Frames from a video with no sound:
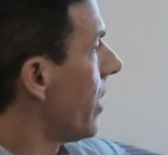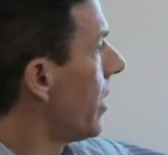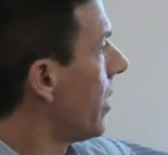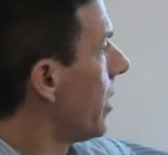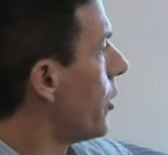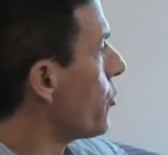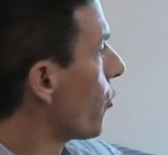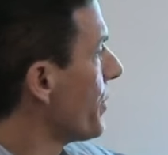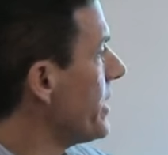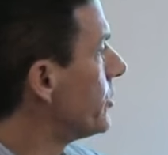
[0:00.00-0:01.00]
uh, a
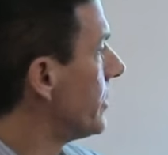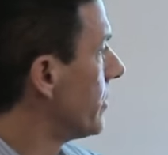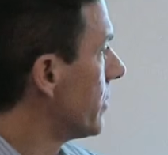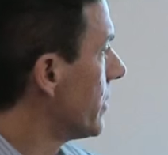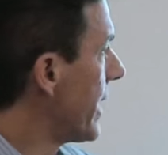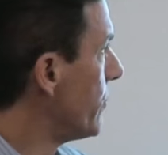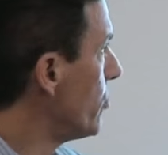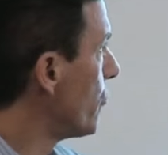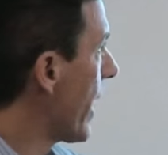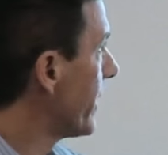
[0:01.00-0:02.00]
Norwegian named
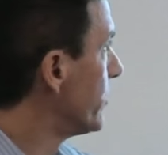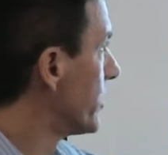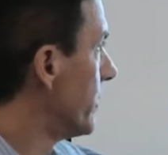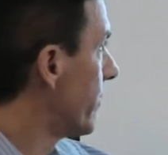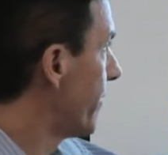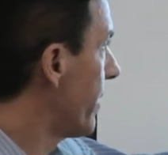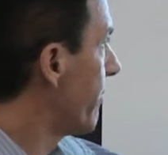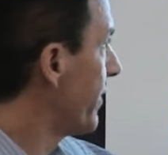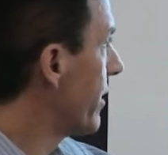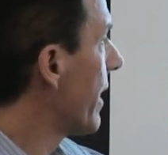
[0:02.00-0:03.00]
Knut Rasmussen
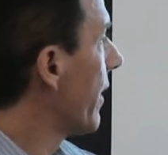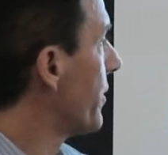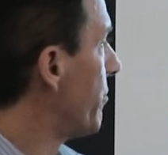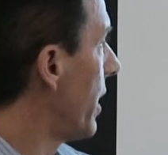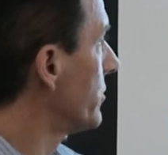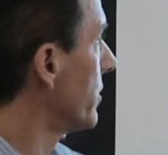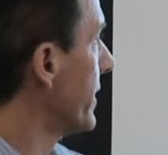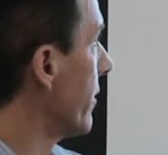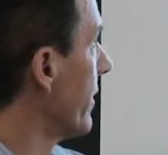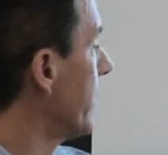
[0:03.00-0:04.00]
figured out the puzzle
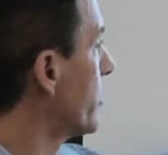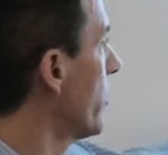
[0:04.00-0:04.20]
here. It